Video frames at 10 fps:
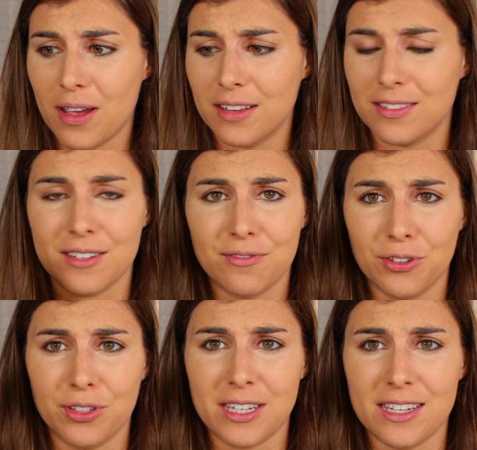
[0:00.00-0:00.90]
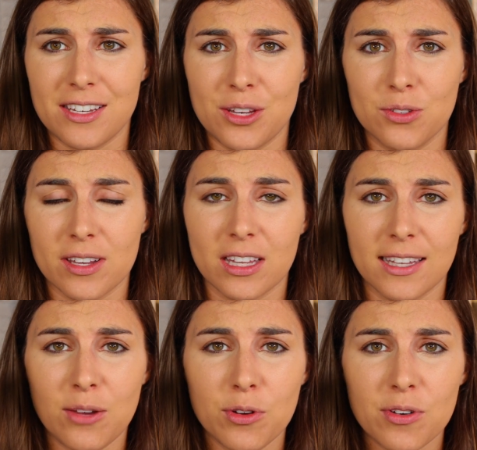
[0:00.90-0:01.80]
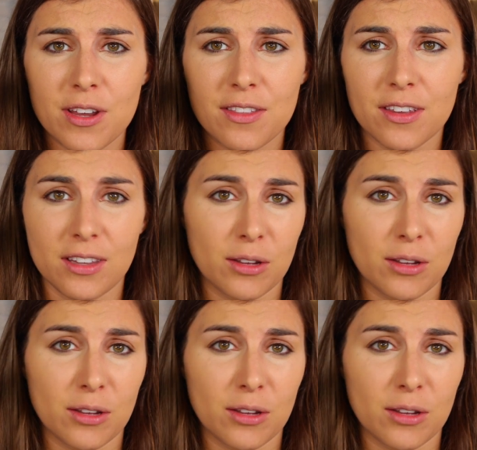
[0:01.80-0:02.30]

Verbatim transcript: I didn't feel the need to use like a liquid or anything,